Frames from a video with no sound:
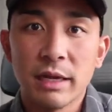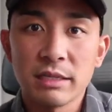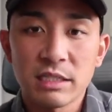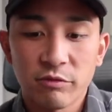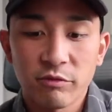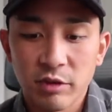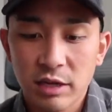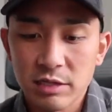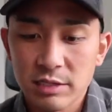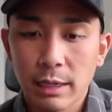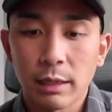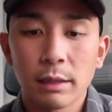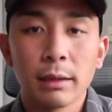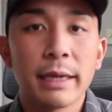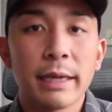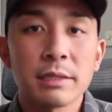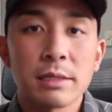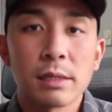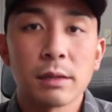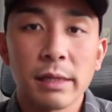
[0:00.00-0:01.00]
list of things like
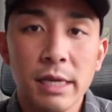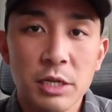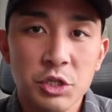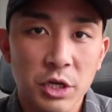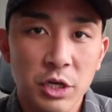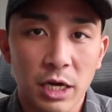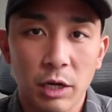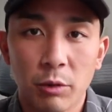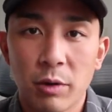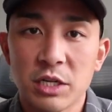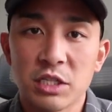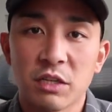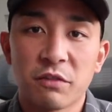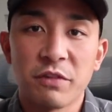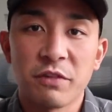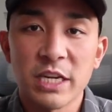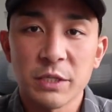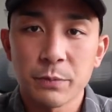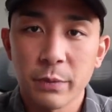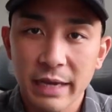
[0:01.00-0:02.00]
LinkedIn lead generation,
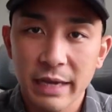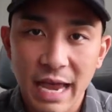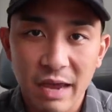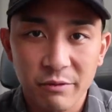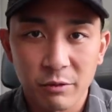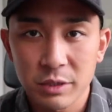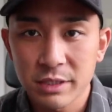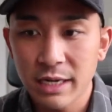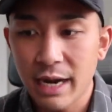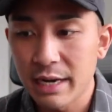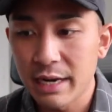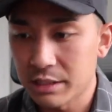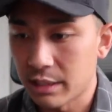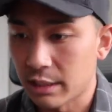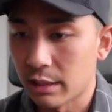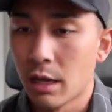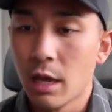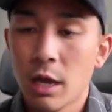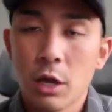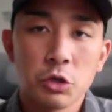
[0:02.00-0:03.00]
Facebook
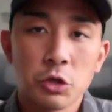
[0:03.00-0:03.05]
advertising,